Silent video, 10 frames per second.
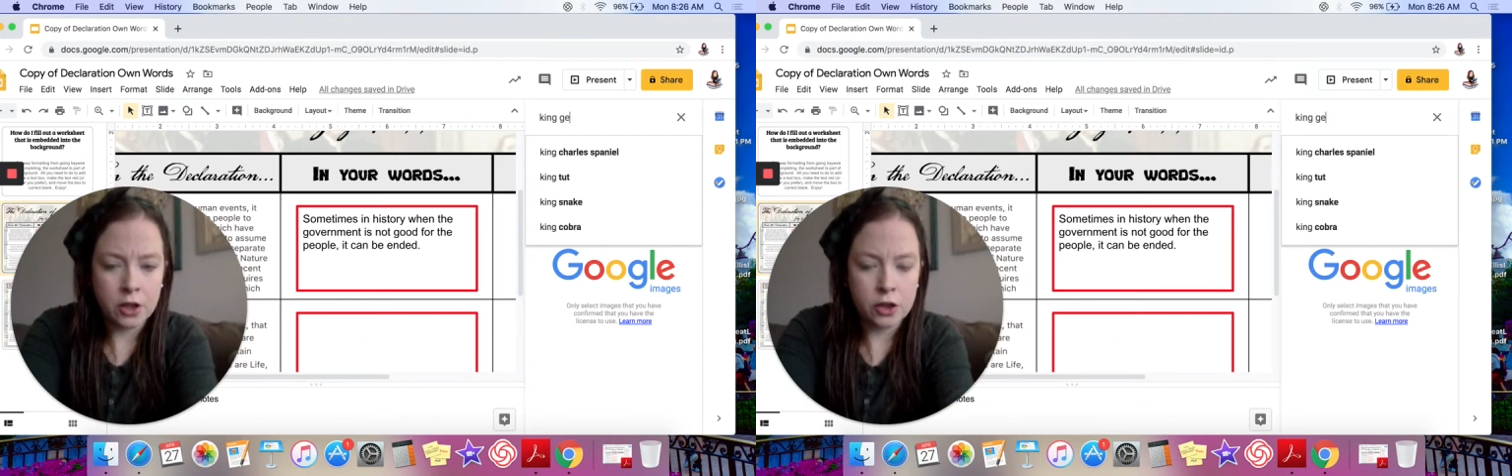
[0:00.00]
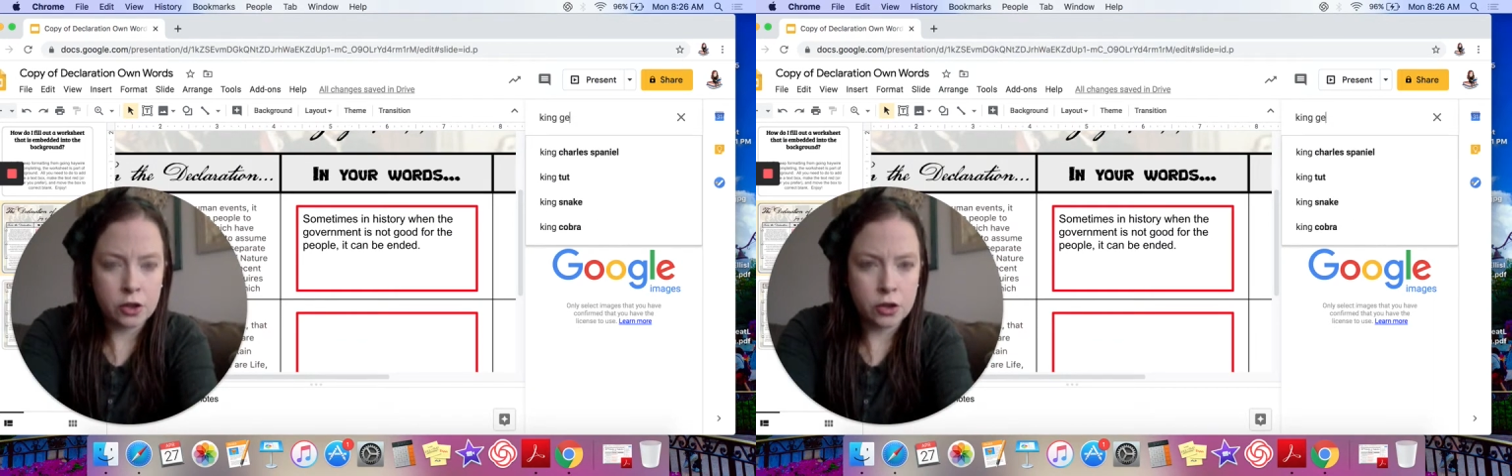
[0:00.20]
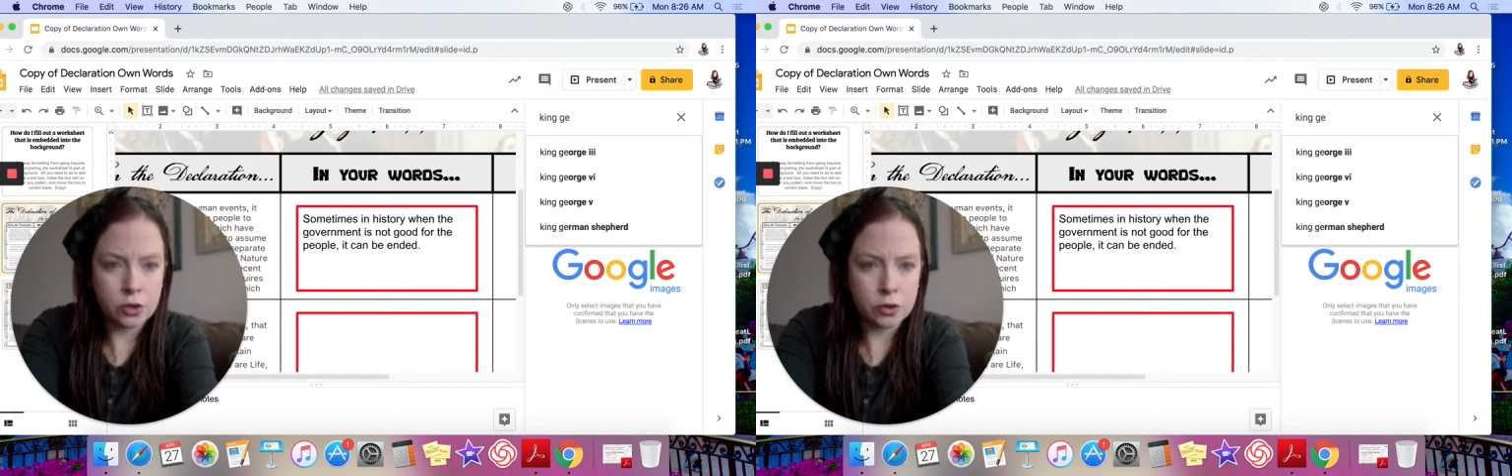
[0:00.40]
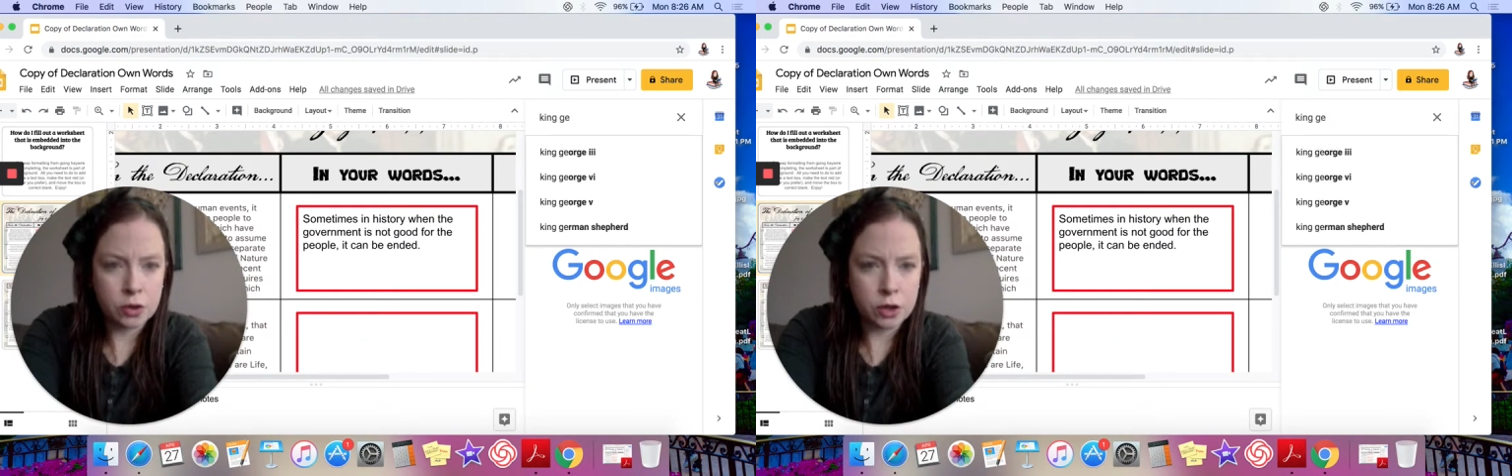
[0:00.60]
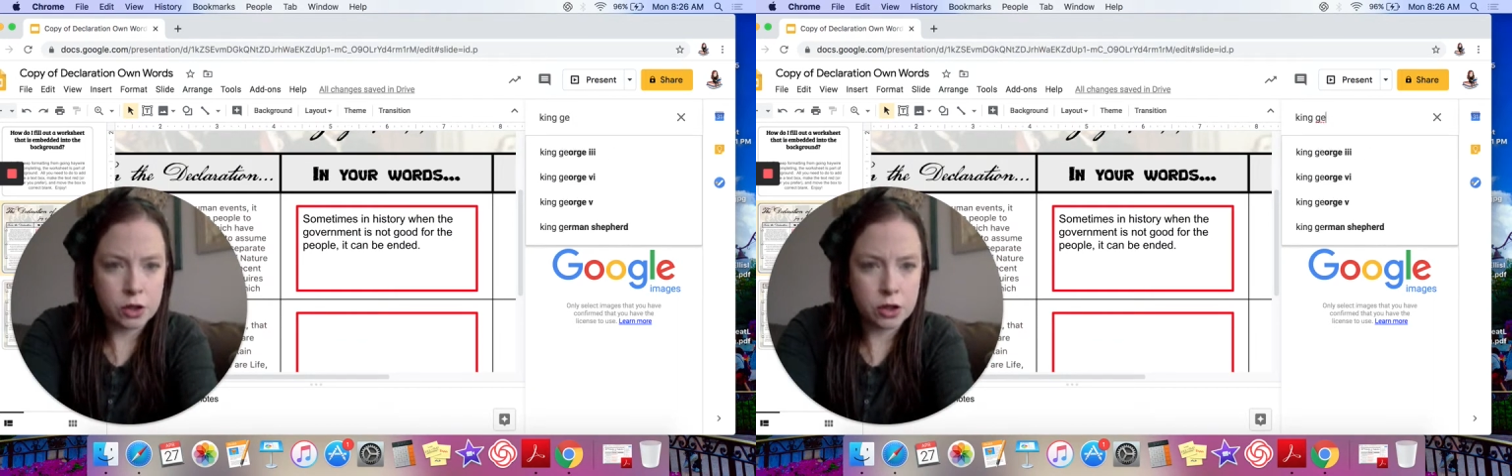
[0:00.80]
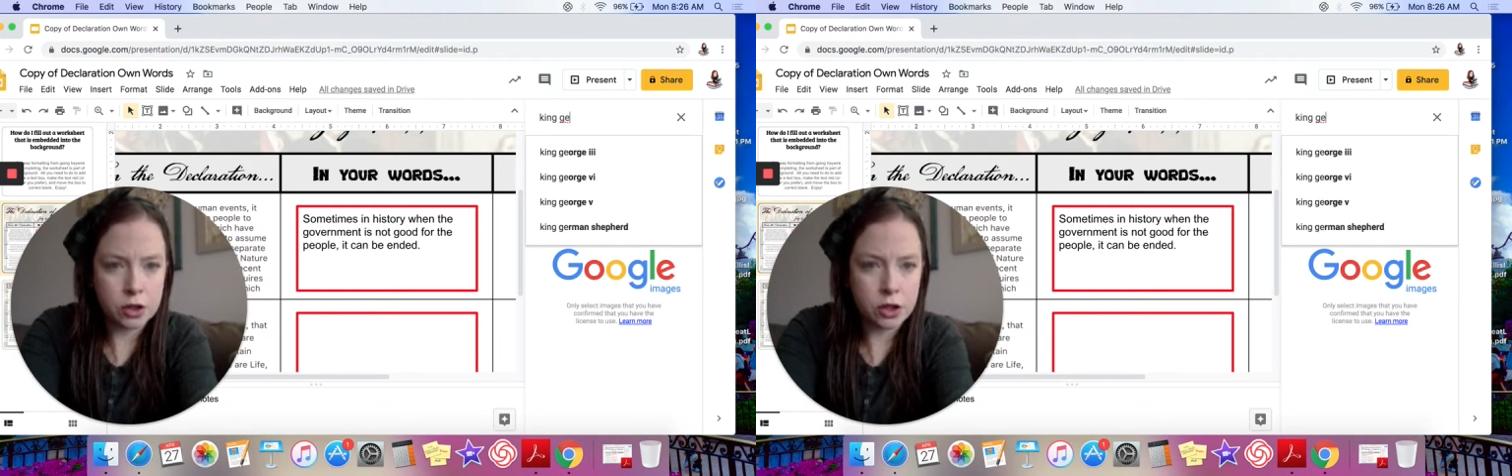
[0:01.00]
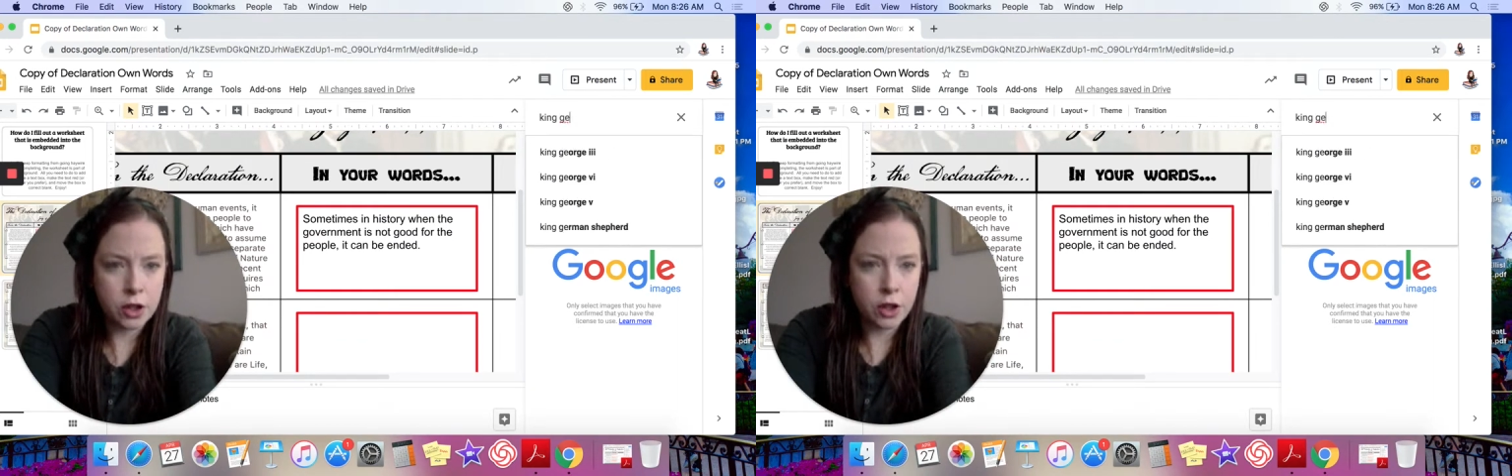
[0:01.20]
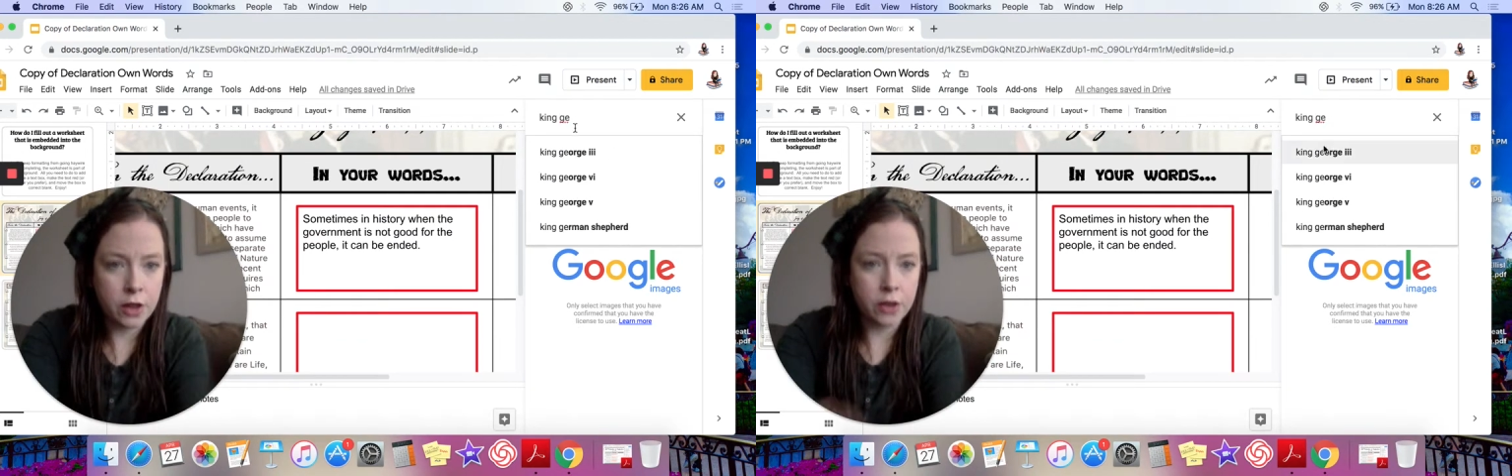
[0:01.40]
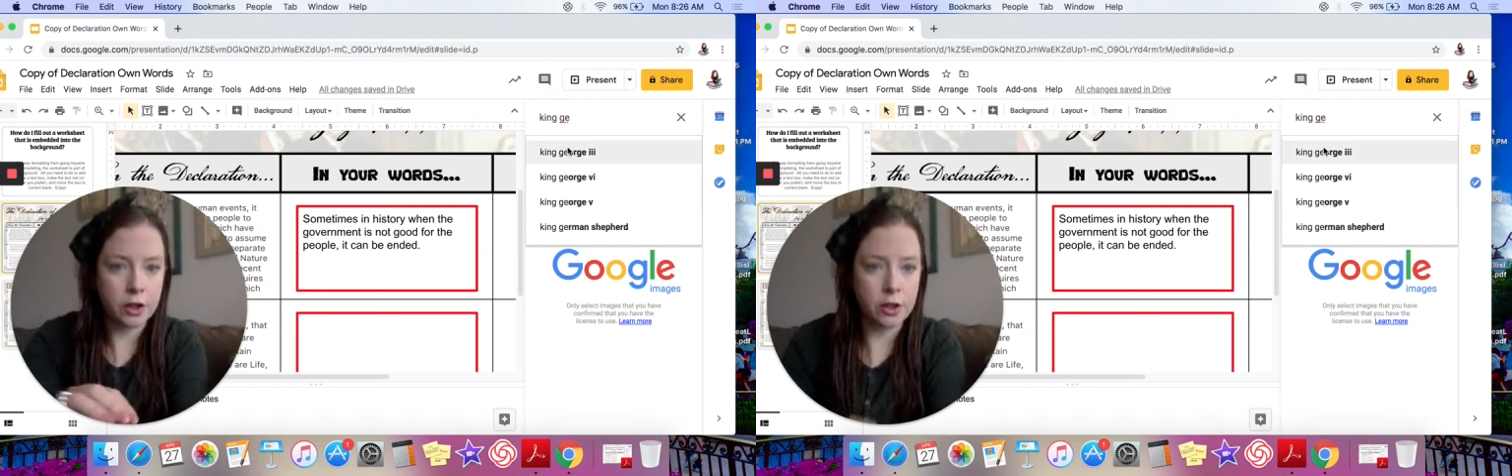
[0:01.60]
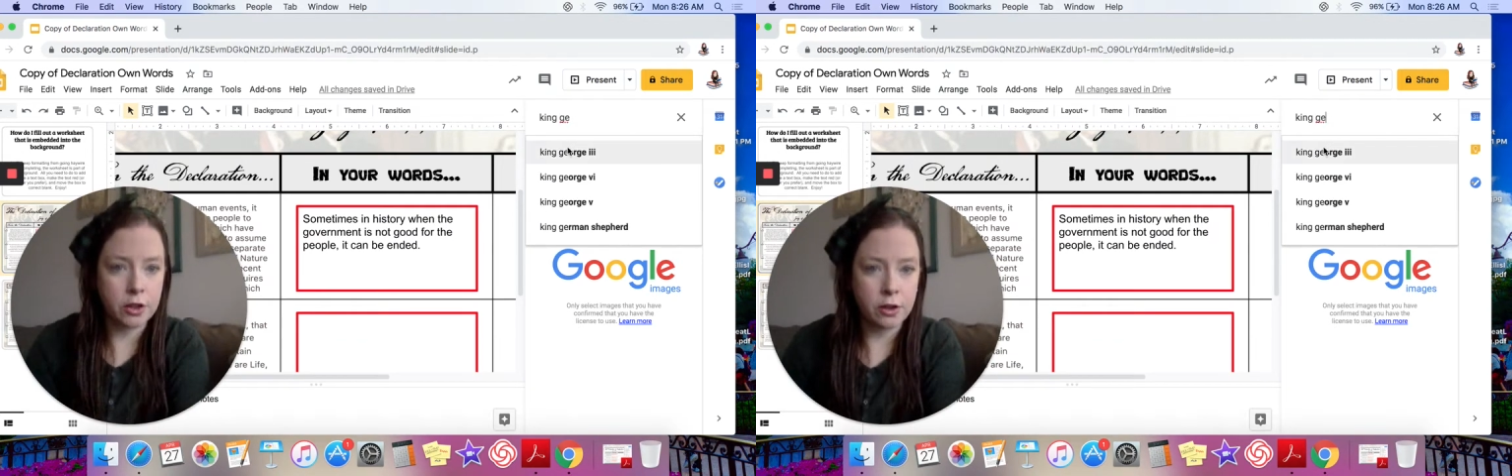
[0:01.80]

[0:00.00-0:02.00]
George III